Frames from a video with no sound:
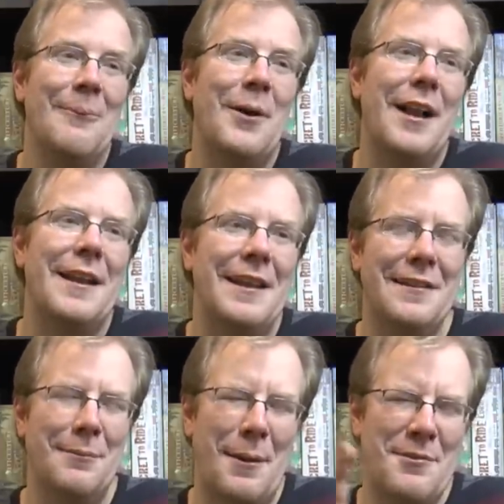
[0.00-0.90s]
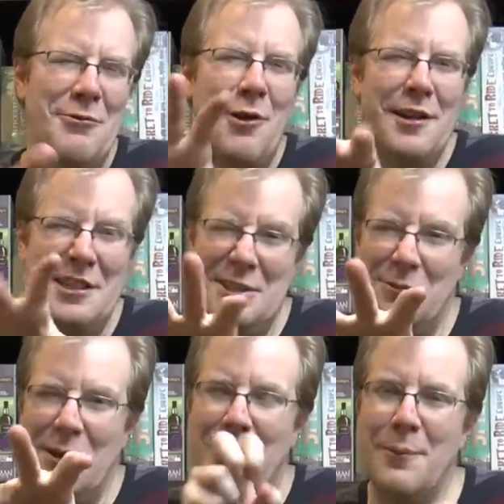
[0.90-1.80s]
But sometimes you just
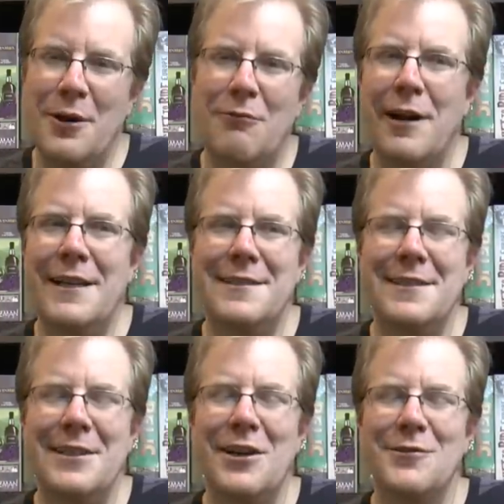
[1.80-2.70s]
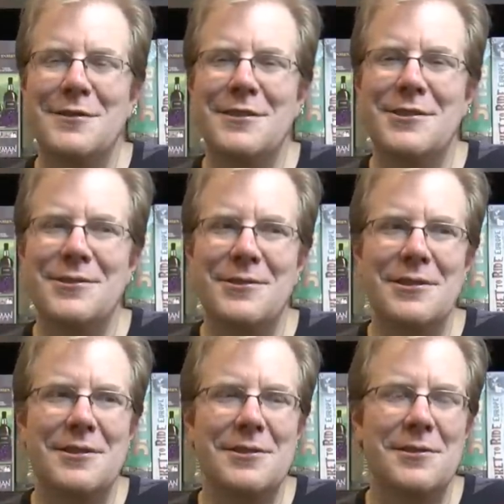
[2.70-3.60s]
want a little bit of race, you know,
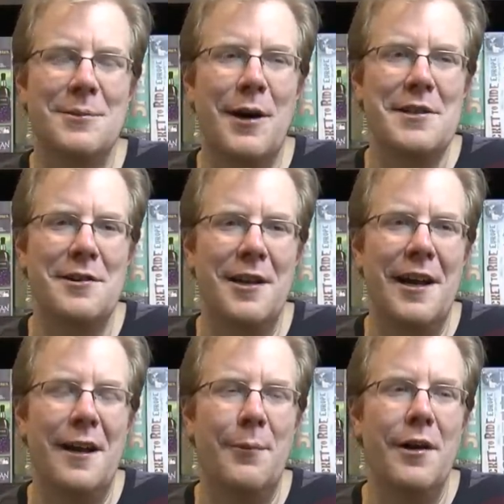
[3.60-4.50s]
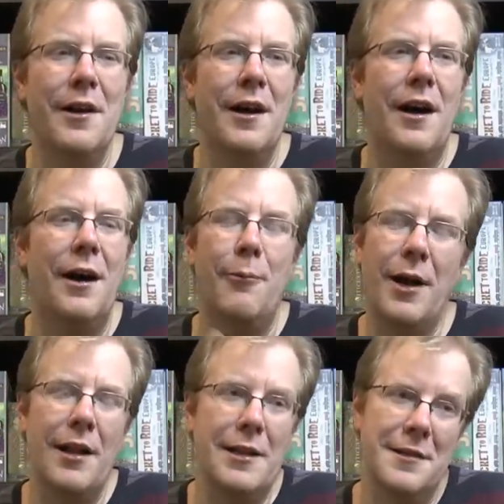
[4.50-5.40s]
to spice your day up.
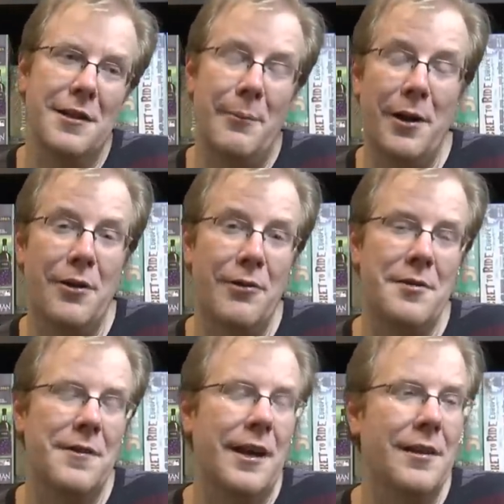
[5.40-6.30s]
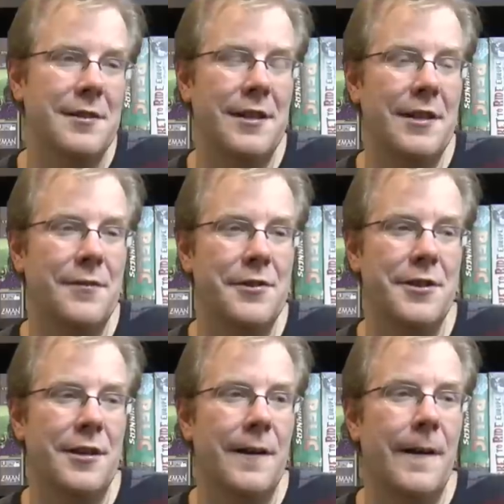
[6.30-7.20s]
But I like this a lot better than Race for the Galaxy, that's for
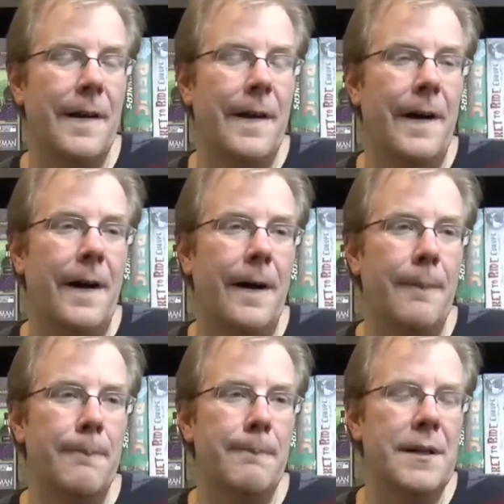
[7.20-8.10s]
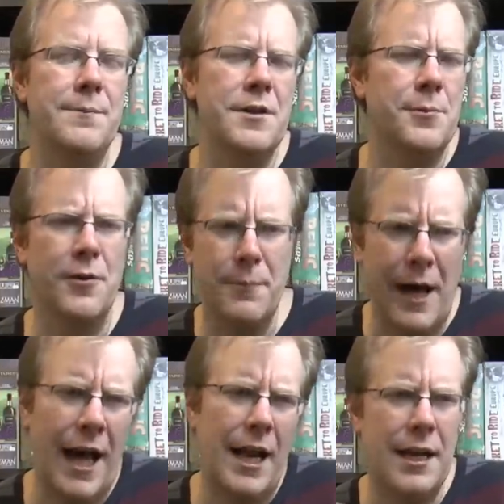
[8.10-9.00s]
sure. It's much more
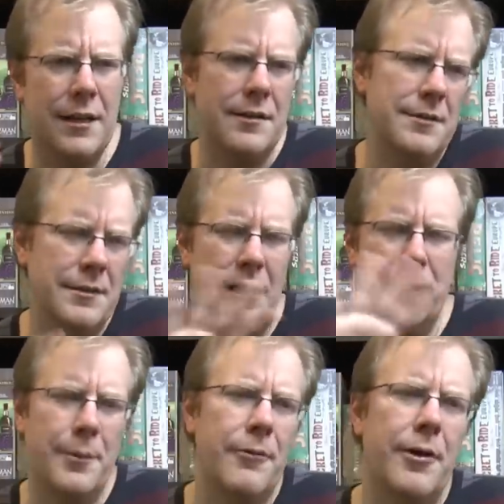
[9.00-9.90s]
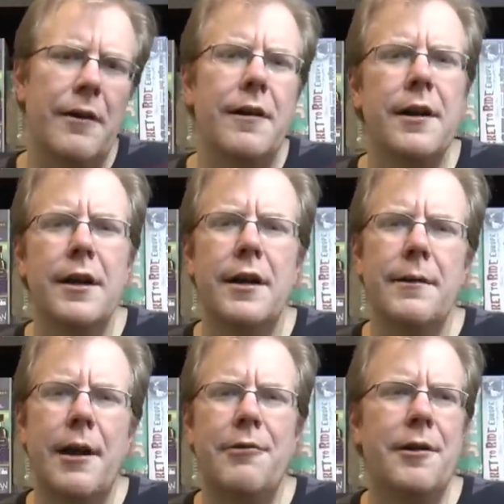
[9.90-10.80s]
thematic, and yeah, but whatever.
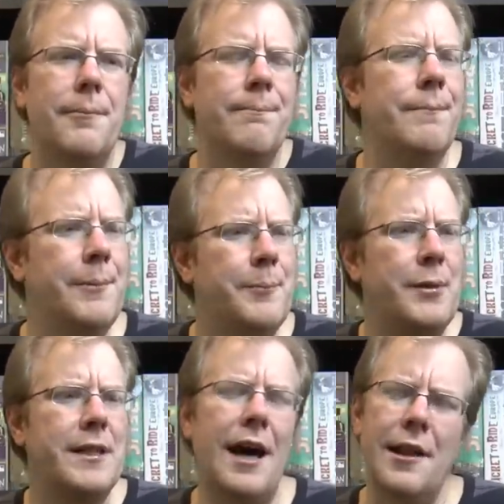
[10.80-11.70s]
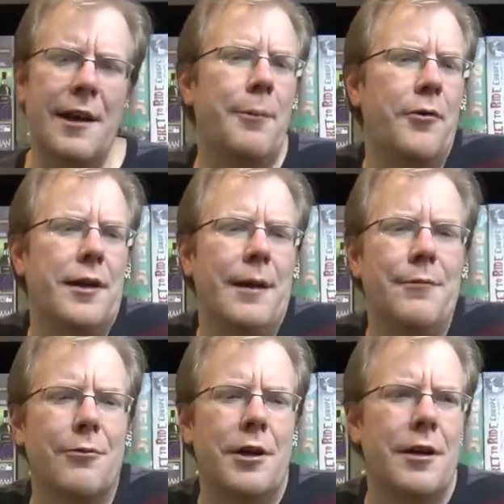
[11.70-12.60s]
I'm not here to pick. I like both
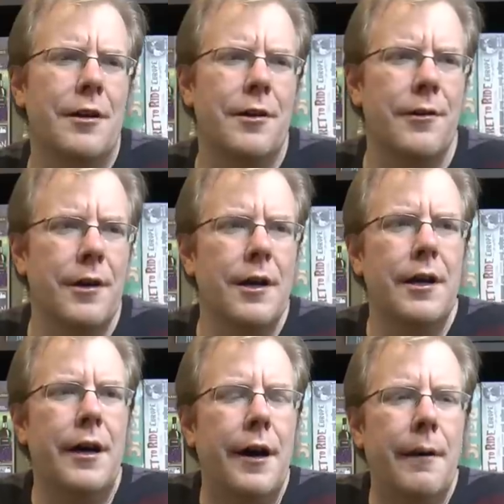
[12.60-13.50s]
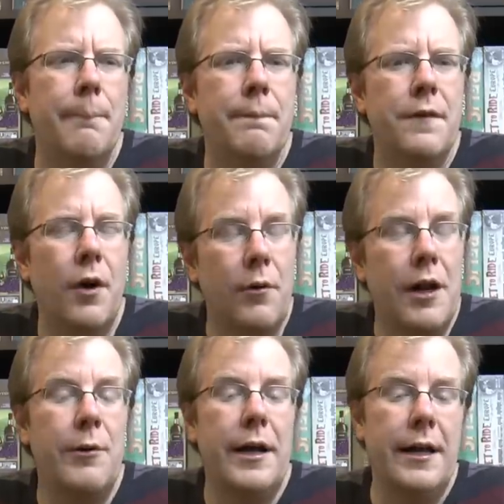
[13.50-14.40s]
games. What are you going to do? So
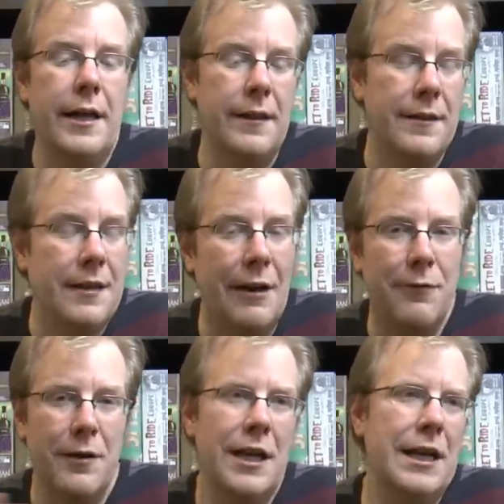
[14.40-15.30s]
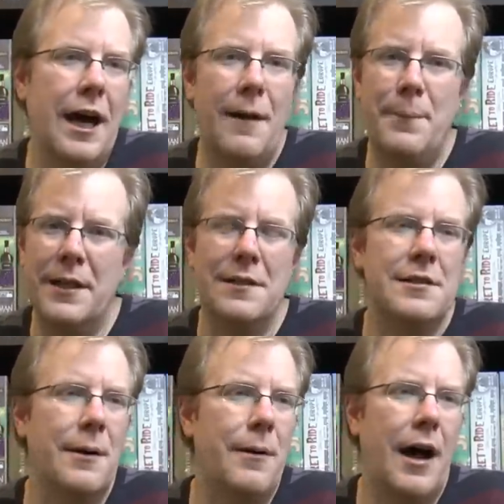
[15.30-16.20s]
anyway, definitely got to pick
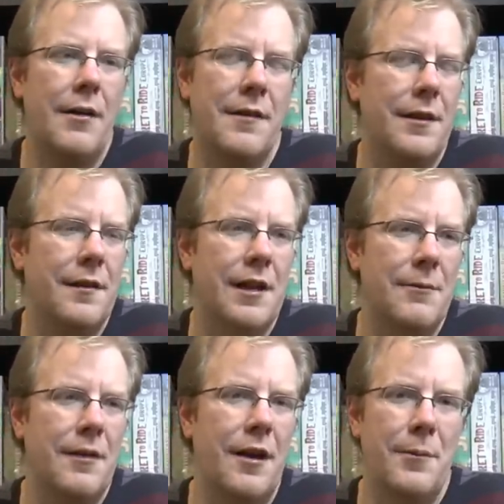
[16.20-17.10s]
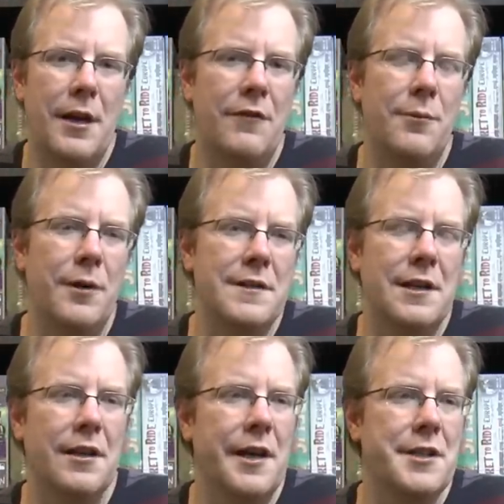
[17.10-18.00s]
this up. I'd say this game's got to be in everybody's
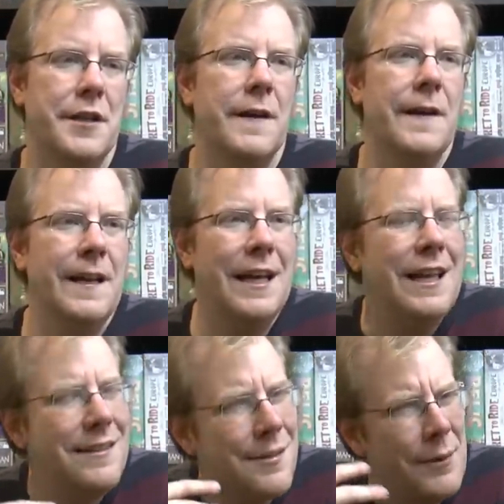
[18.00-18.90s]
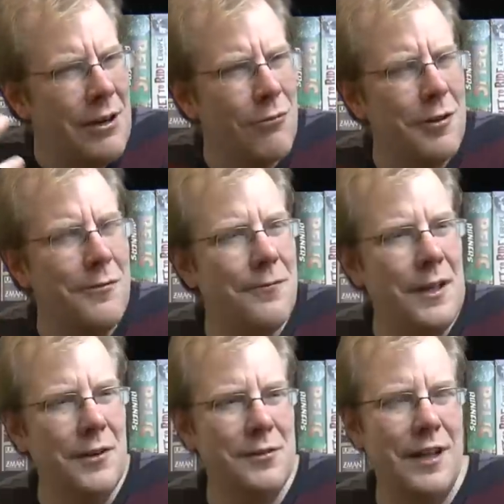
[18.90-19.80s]
collection. To me, it really
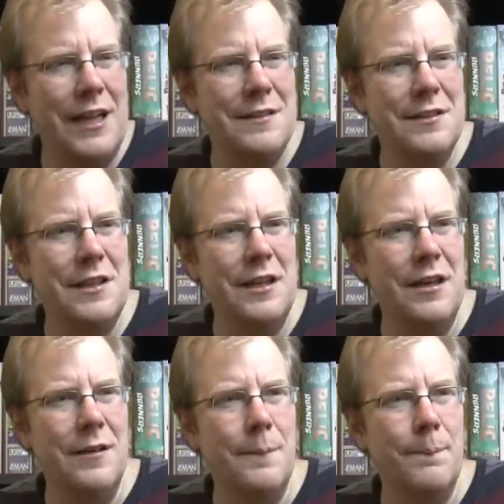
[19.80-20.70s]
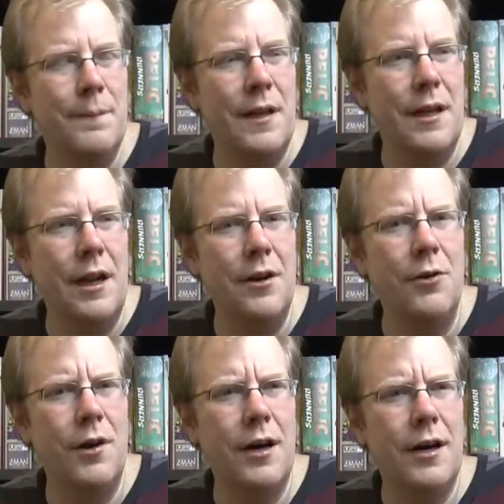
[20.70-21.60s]
feels like it's a. And I
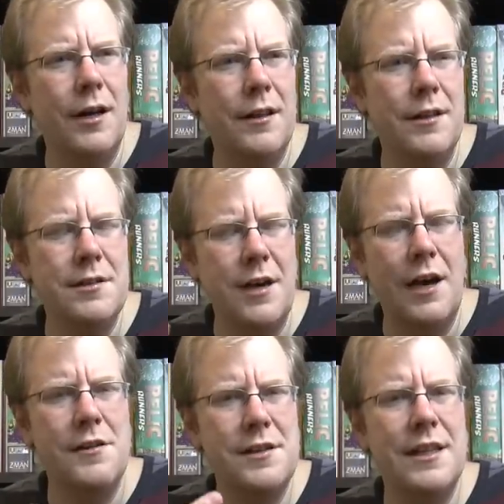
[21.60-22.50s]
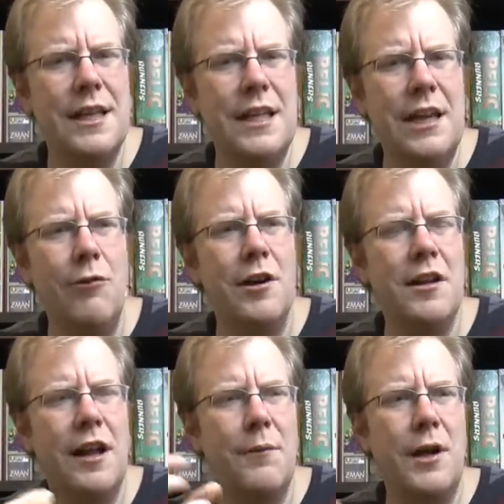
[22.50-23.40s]
know the designer said that he wanted
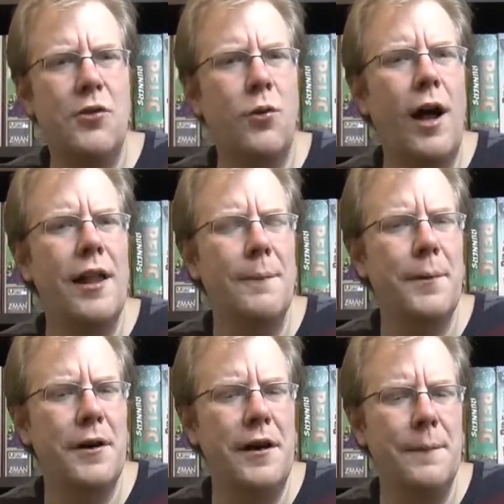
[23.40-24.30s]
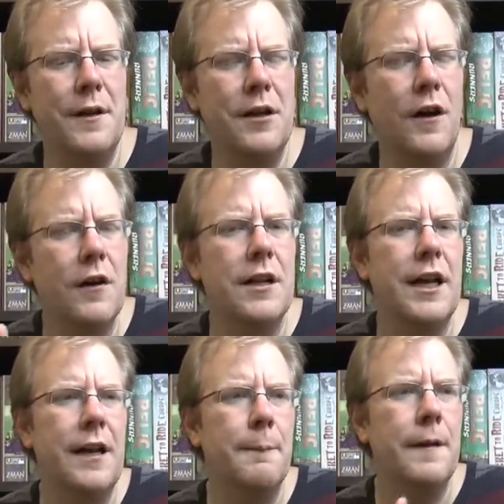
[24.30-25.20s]
to kind of make Twilight Imperium the card
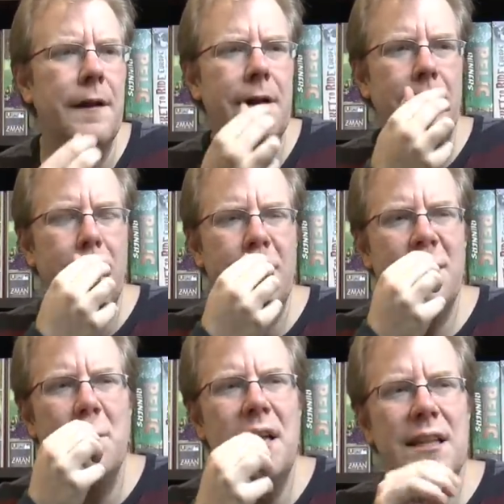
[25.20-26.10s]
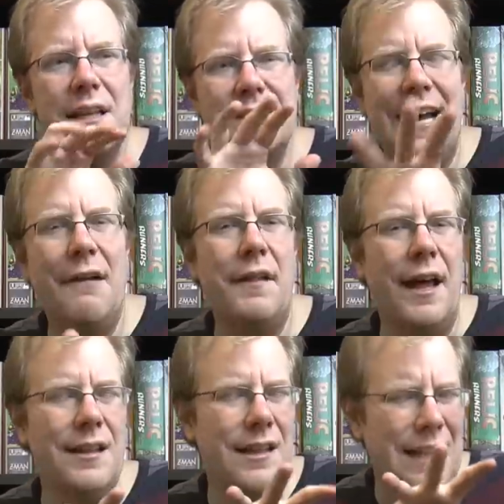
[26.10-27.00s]
game. And to me, it does have
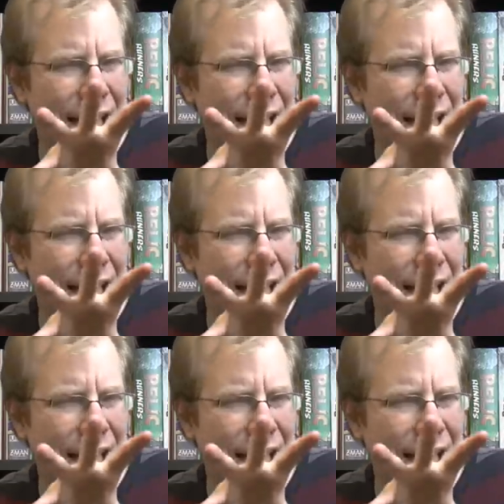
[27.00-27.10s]
that.